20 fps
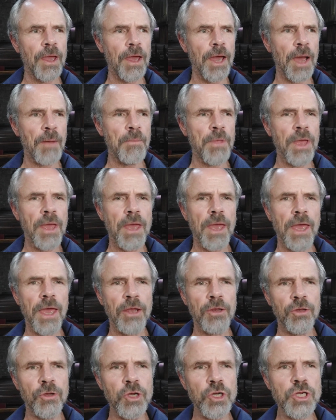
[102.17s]
And
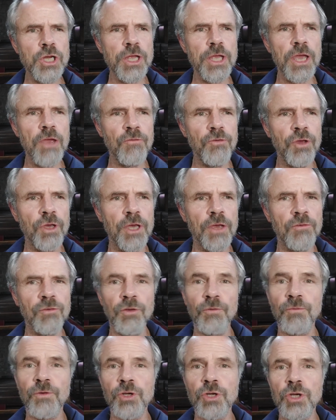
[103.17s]
usually if you give
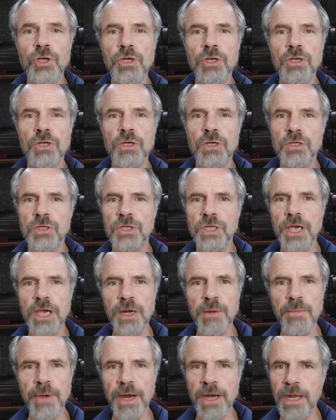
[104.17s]
sufficient
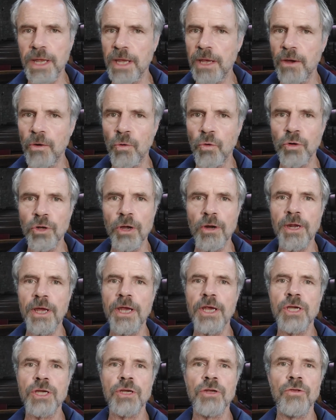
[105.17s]
seed money or
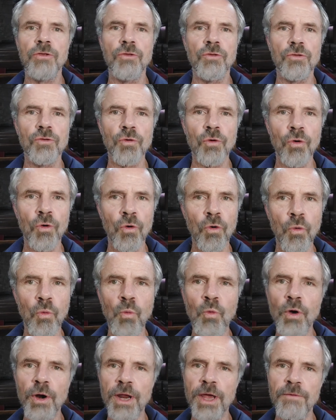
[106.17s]
donations or
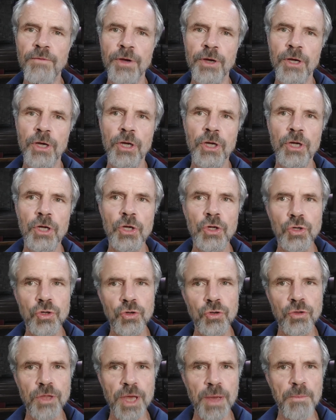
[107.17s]
whatever
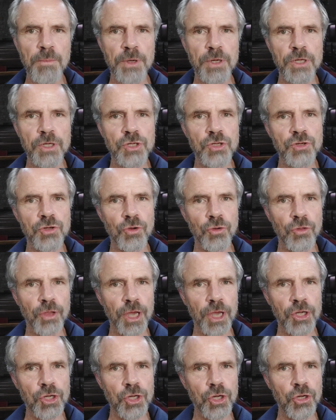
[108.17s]
to their ministry or
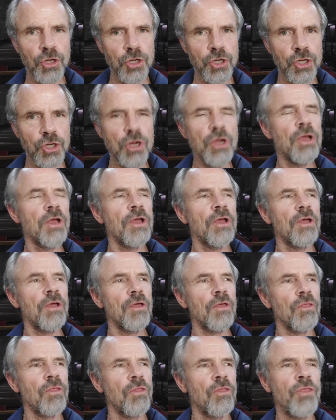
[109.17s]
their church,
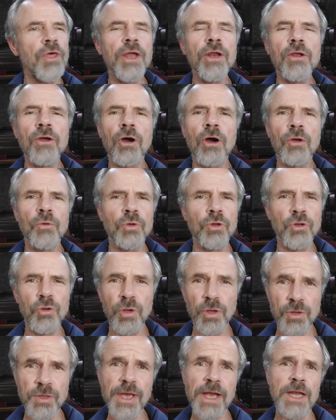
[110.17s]
then God will
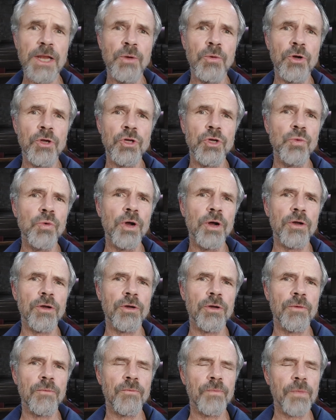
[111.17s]
do exactly what you want.